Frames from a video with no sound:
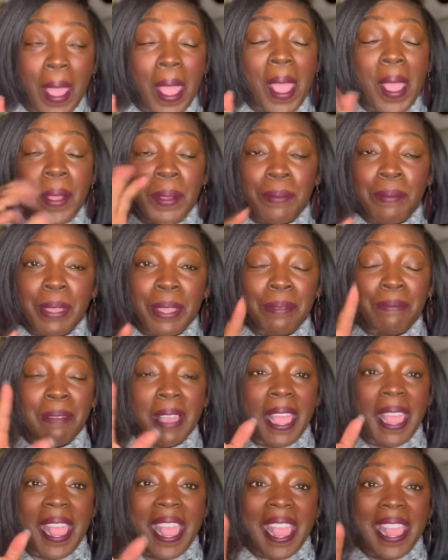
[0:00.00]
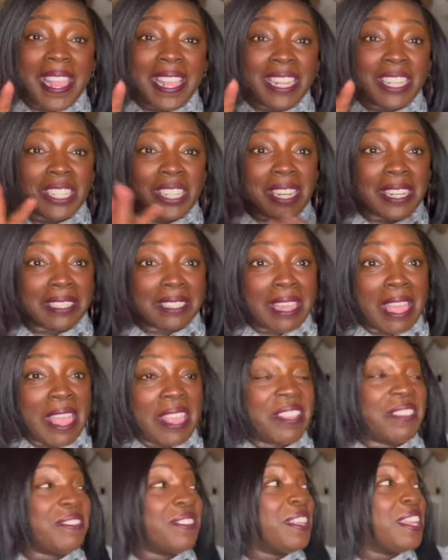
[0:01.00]
am in my age in
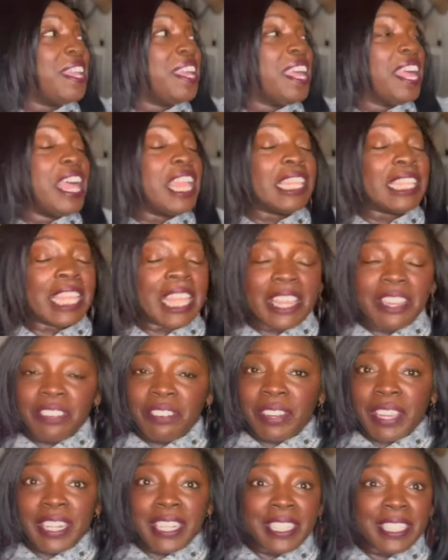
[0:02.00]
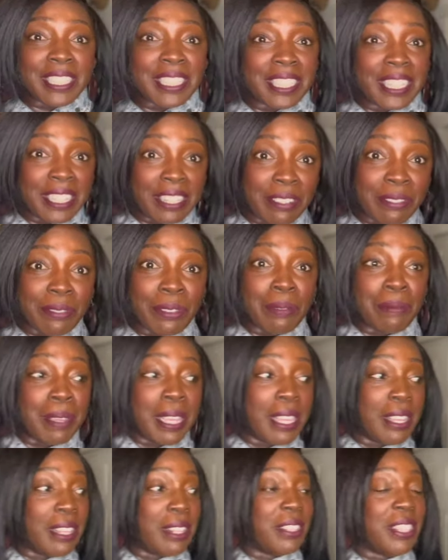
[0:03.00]
life, layering is good for
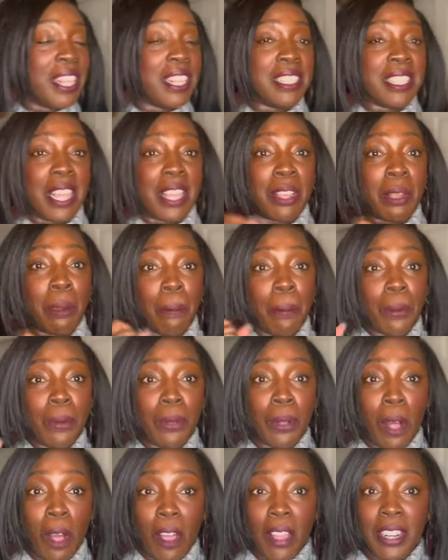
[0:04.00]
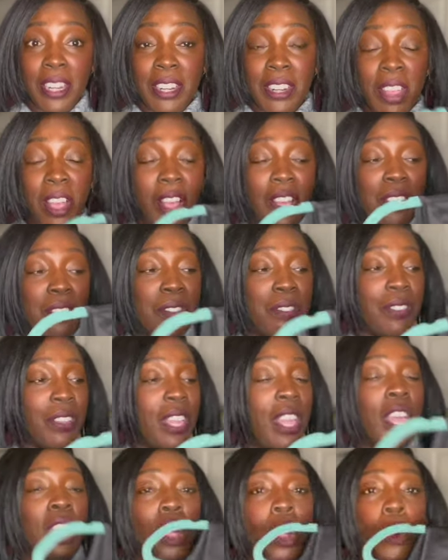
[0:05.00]
me. Things I could pull on and off
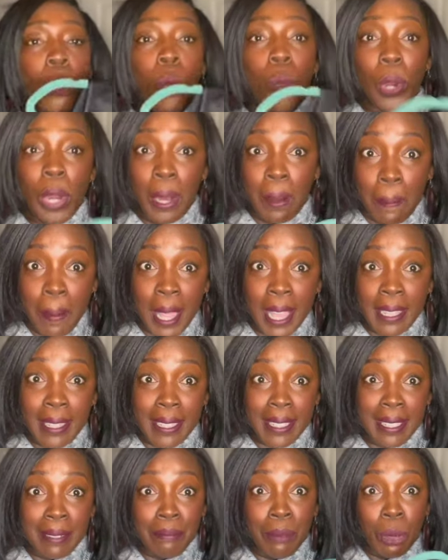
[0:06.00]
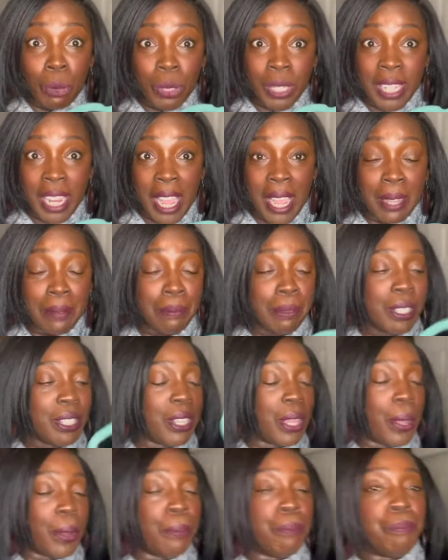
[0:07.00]
work best most times.
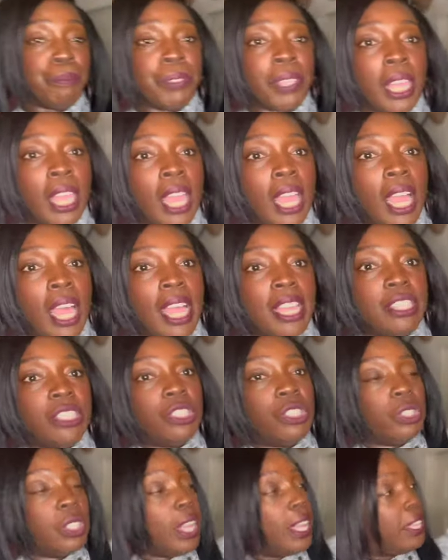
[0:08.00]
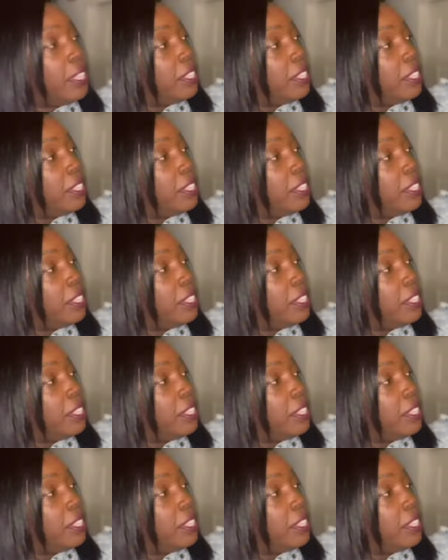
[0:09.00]
So I do like